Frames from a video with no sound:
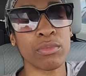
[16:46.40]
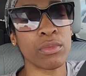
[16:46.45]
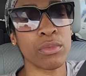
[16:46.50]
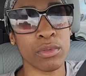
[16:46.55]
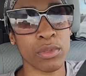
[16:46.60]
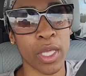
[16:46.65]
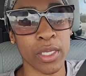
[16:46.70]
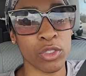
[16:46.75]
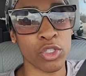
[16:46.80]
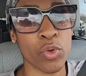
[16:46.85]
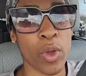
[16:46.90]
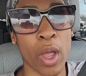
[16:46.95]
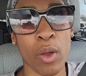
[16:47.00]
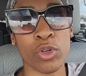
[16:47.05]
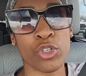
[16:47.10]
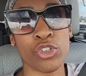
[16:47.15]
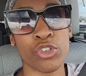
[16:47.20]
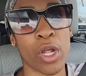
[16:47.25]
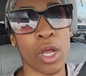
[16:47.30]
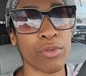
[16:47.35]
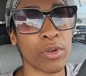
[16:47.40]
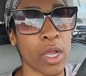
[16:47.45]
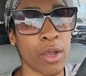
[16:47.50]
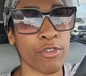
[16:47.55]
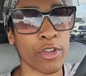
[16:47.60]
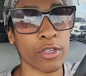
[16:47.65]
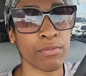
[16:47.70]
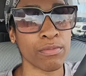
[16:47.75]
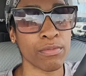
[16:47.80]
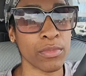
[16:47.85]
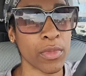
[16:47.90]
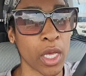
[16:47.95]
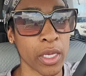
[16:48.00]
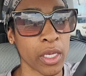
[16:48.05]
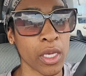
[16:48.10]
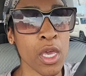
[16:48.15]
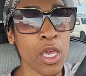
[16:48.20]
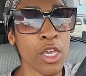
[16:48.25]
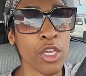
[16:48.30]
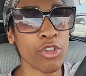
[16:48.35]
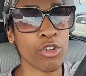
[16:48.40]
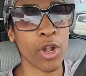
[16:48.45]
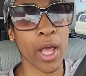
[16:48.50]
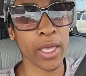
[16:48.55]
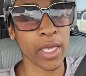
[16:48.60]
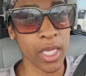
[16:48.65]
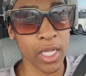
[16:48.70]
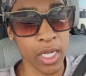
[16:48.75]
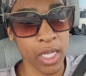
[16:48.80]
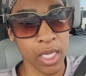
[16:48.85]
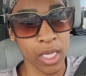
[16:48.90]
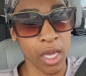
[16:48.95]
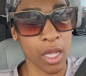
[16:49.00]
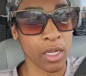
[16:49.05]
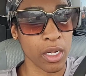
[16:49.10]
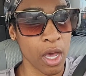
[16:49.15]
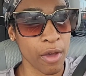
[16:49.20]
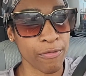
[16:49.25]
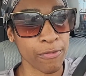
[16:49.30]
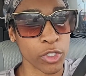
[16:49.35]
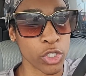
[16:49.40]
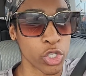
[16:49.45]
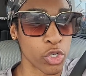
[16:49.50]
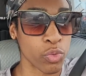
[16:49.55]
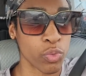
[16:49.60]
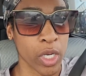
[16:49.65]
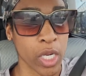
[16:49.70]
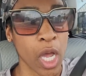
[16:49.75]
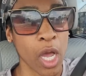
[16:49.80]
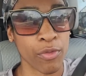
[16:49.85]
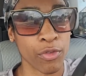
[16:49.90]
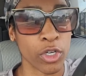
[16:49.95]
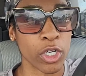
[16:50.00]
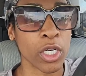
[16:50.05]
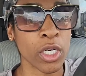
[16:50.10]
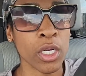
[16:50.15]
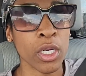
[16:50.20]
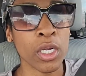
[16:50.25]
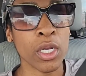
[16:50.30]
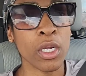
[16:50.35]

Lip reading: like 2 hours, you're not recovering. Like, you're not eating enough to recover